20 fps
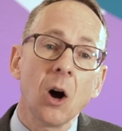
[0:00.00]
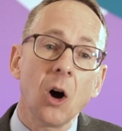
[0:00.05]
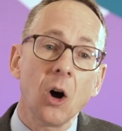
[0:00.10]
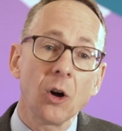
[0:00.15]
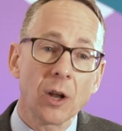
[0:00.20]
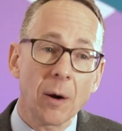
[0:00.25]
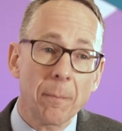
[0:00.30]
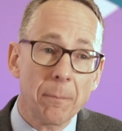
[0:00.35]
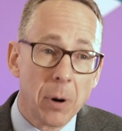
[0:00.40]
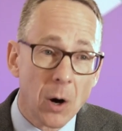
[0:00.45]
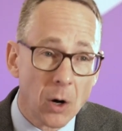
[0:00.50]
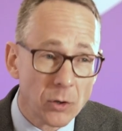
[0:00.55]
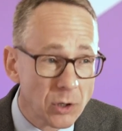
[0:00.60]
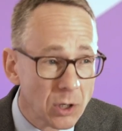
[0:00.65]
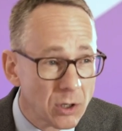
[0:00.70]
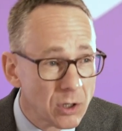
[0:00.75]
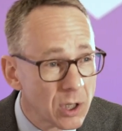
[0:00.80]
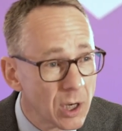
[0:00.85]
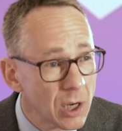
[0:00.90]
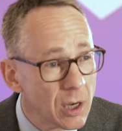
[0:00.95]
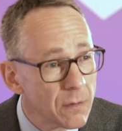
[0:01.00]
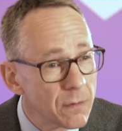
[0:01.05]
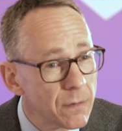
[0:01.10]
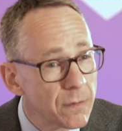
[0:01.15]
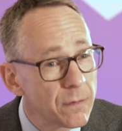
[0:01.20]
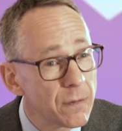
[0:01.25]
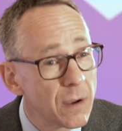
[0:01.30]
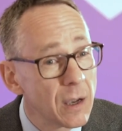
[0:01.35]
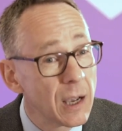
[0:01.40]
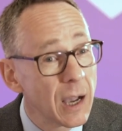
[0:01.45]
on a
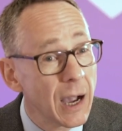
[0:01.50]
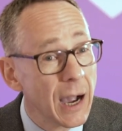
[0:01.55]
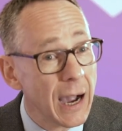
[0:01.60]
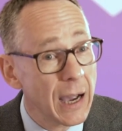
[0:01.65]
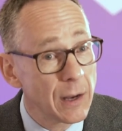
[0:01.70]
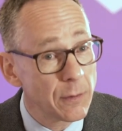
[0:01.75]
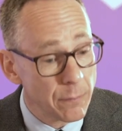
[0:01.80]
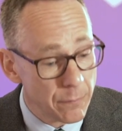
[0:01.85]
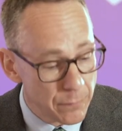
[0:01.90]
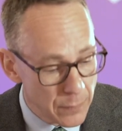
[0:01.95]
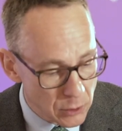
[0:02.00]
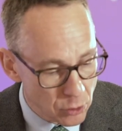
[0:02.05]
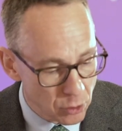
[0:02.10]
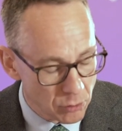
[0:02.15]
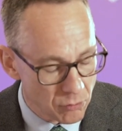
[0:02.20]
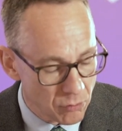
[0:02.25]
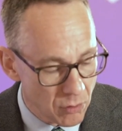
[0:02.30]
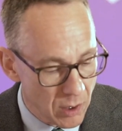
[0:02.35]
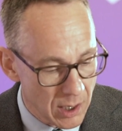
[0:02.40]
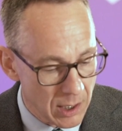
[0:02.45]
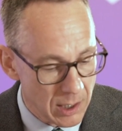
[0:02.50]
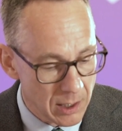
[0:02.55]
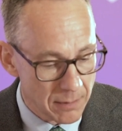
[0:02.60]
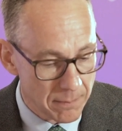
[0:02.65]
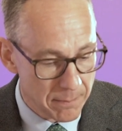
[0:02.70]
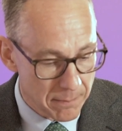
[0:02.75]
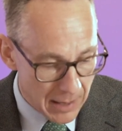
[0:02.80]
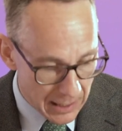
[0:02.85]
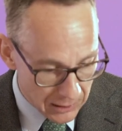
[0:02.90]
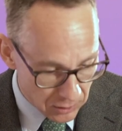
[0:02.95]
positive and visionary
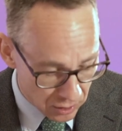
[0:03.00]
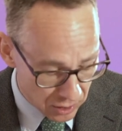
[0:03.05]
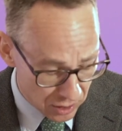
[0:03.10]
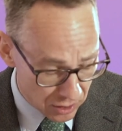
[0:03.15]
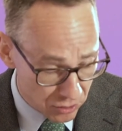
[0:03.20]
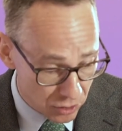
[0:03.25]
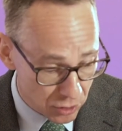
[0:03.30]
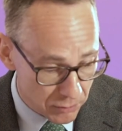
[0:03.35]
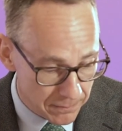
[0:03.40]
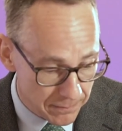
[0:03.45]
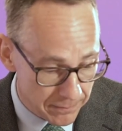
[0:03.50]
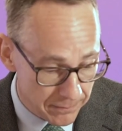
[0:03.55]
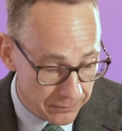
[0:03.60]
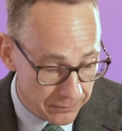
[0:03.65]
message.